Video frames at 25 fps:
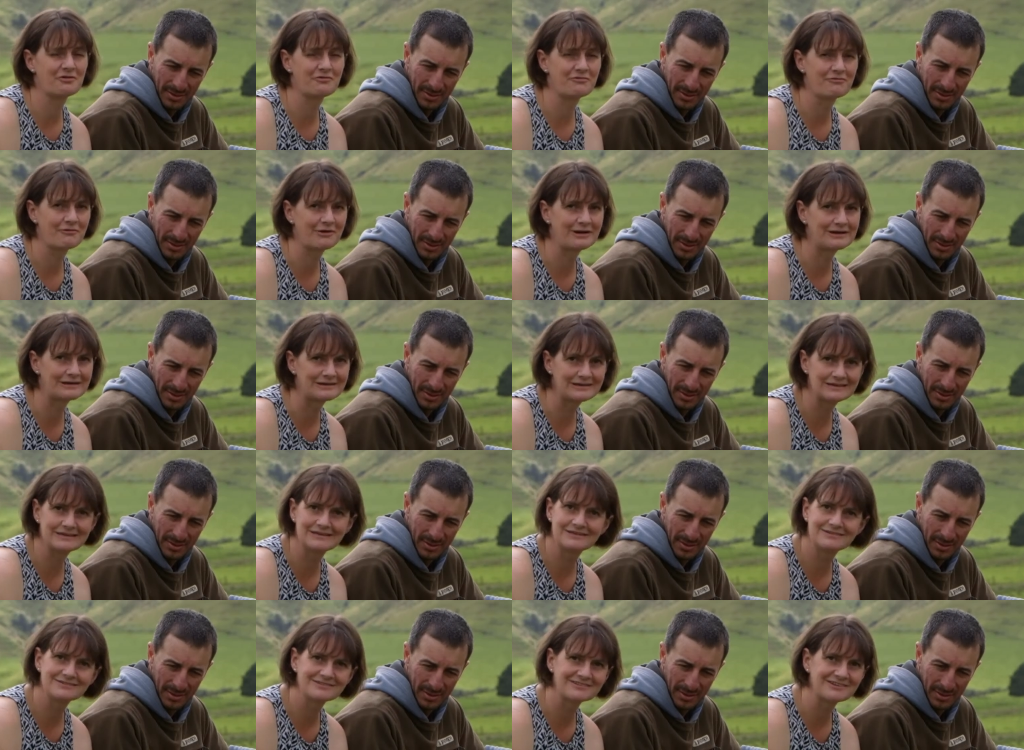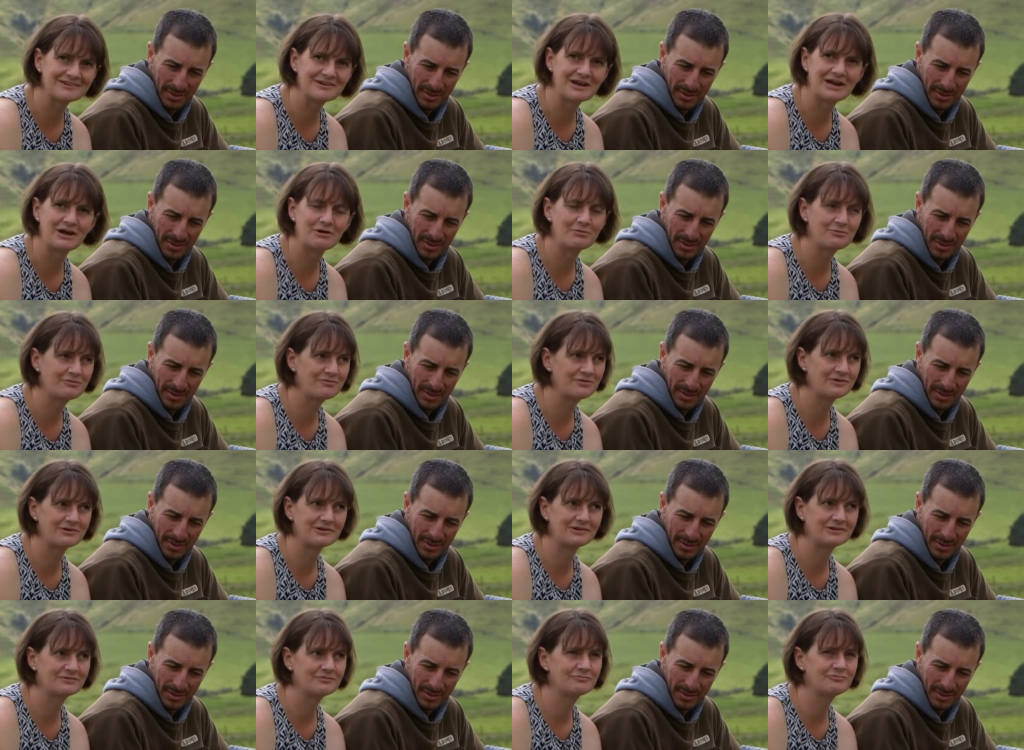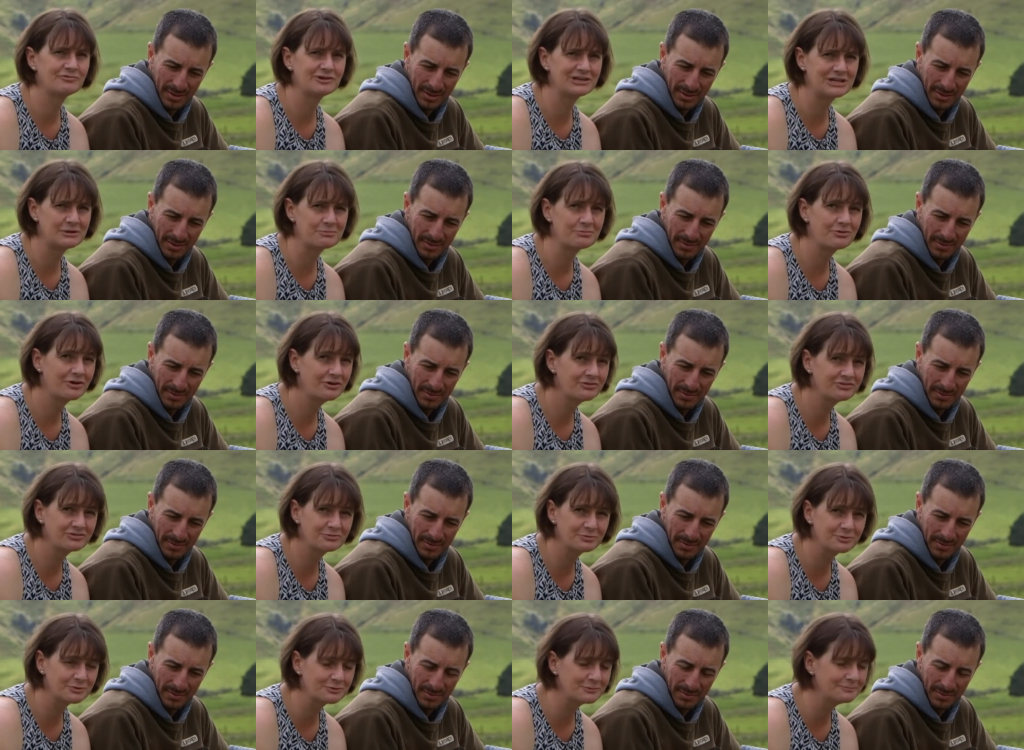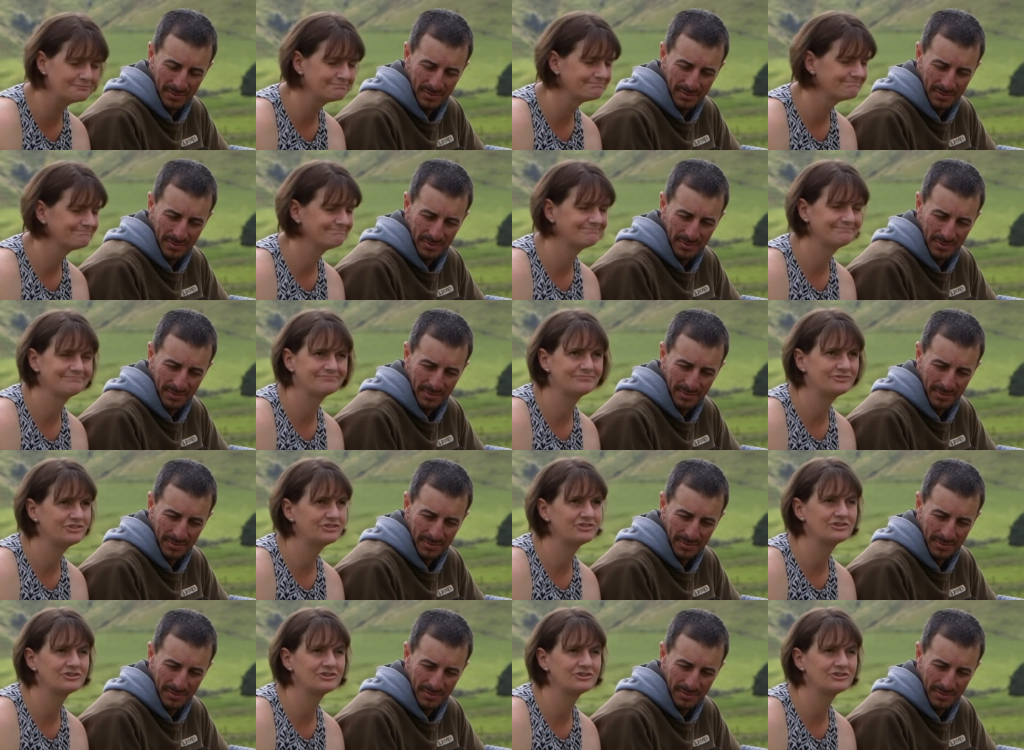Speaker 1: friendly, so helpful, really approachable you